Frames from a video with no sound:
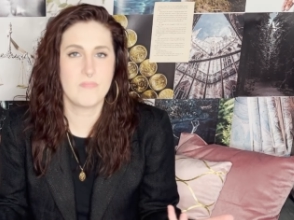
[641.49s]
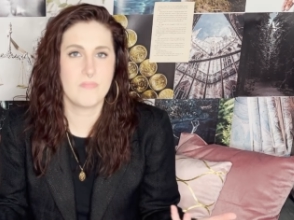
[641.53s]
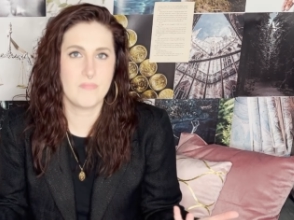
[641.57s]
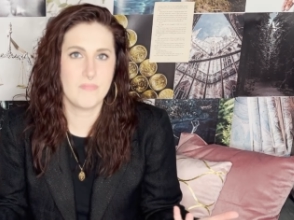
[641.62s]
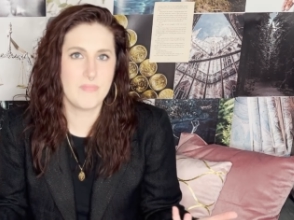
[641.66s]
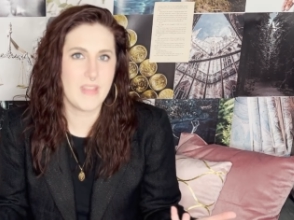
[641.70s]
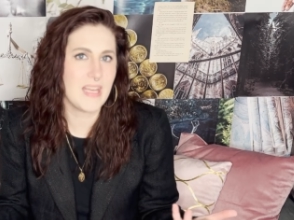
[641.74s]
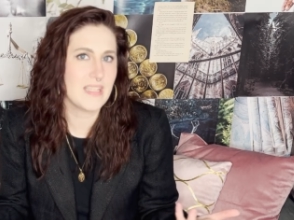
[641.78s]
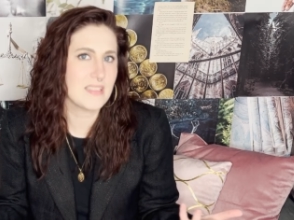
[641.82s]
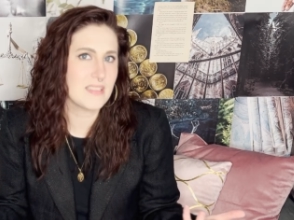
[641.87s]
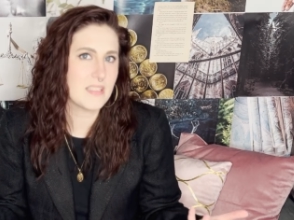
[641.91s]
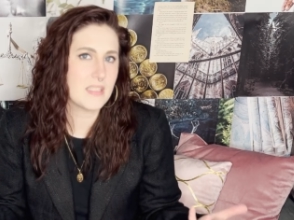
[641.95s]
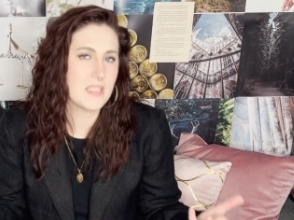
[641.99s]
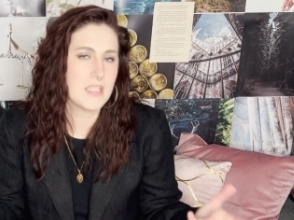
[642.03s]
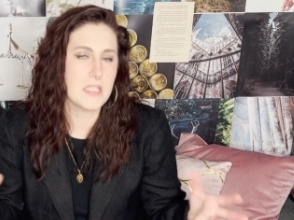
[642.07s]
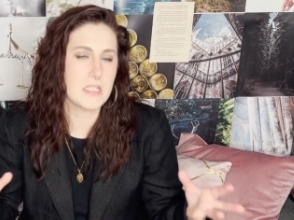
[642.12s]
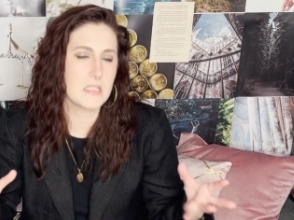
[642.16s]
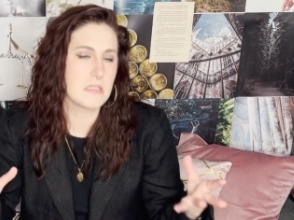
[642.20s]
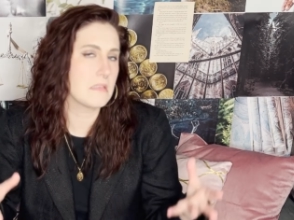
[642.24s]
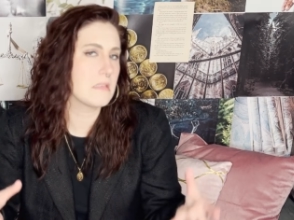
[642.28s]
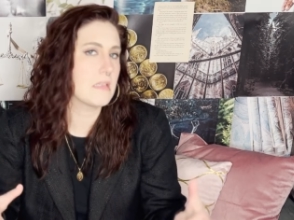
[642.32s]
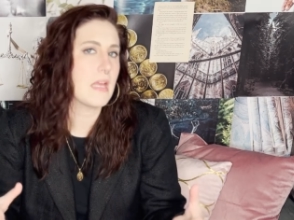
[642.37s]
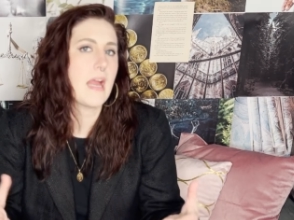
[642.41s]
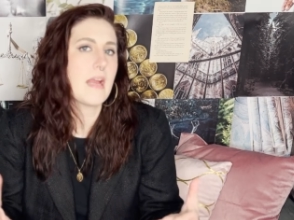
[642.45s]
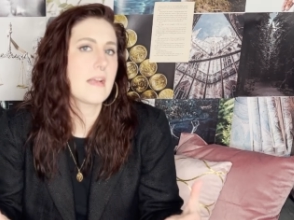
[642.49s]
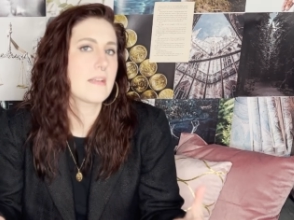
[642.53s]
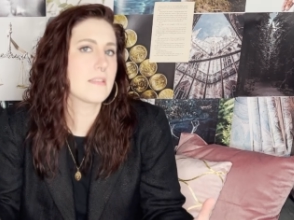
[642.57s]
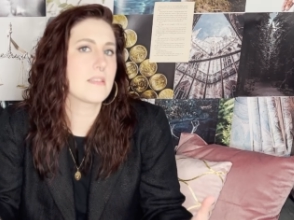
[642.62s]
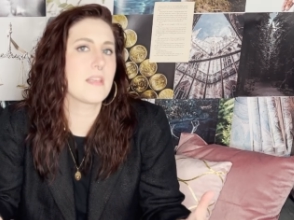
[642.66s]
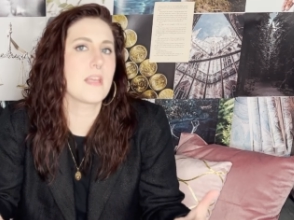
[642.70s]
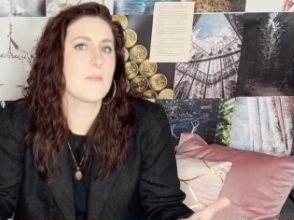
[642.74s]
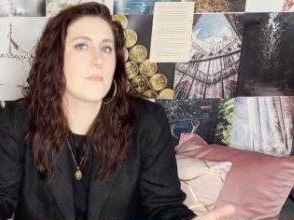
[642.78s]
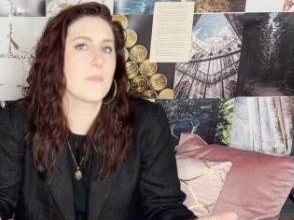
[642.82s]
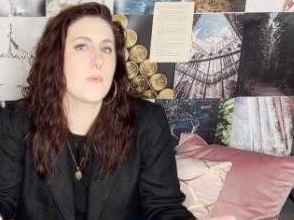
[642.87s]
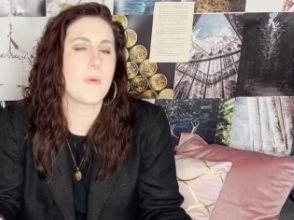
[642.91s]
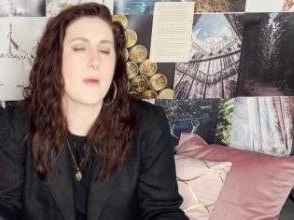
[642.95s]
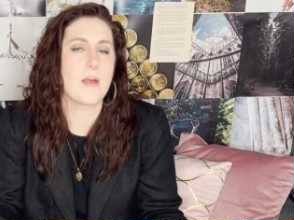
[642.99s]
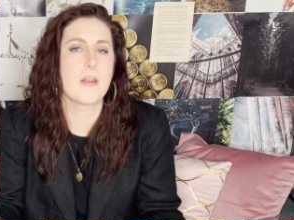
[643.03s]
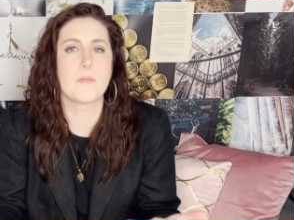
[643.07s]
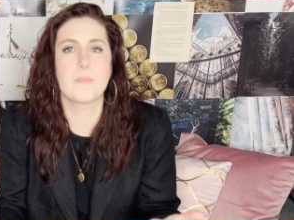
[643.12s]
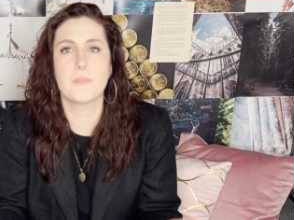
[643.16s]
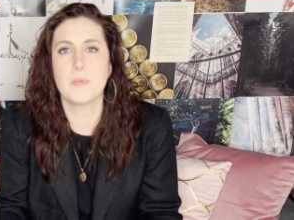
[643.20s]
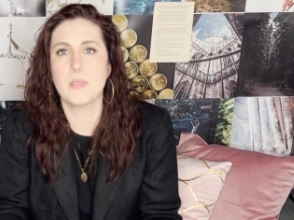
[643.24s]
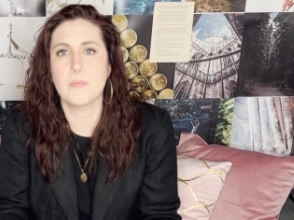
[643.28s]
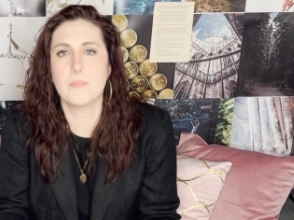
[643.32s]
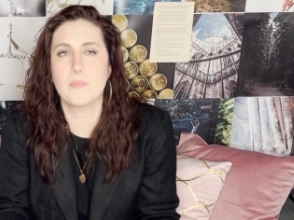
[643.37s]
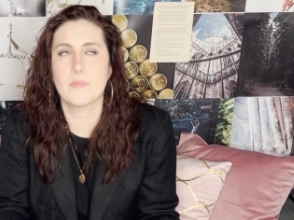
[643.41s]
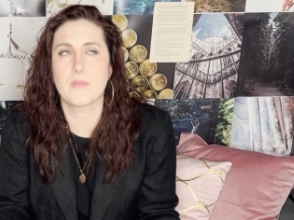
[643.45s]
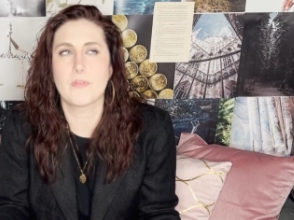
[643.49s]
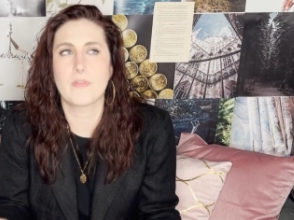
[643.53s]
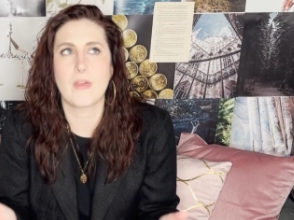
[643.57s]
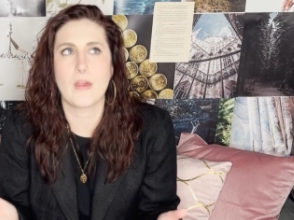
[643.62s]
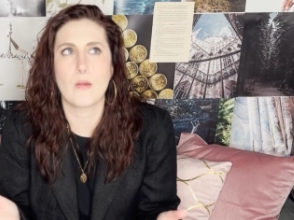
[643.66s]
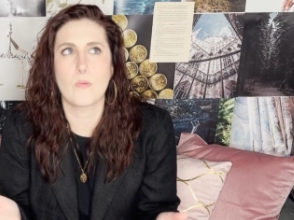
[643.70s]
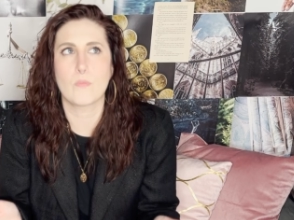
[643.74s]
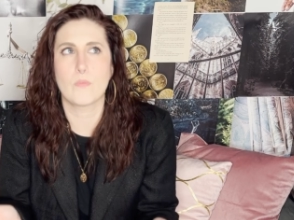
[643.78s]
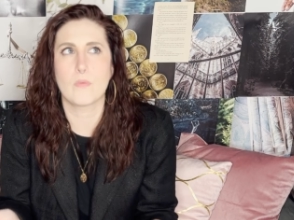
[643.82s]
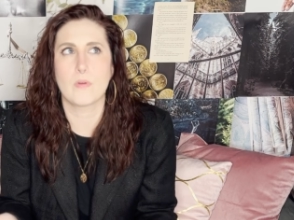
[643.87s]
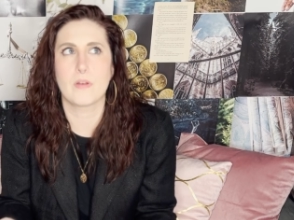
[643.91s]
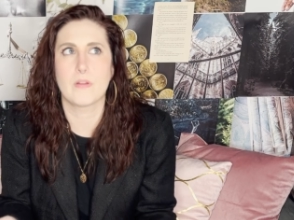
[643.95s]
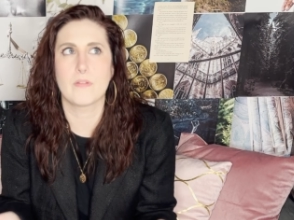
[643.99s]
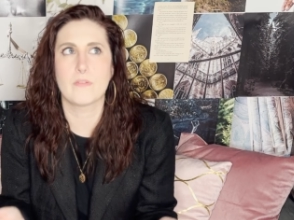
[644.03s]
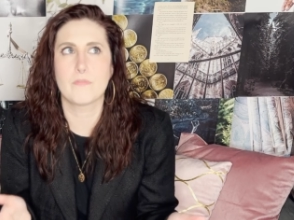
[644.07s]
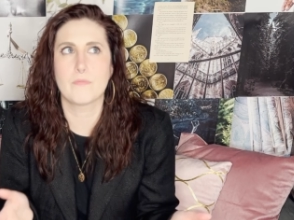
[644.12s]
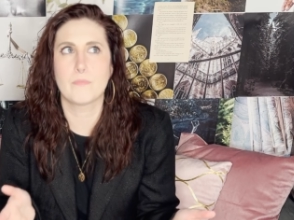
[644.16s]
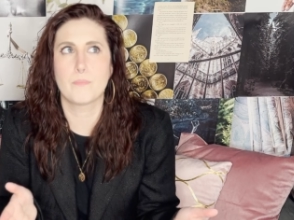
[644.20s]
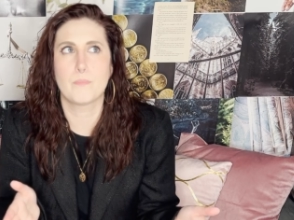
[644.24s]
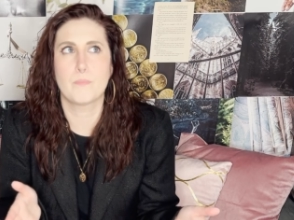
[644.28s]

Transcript: That's the exact same amount of people that would have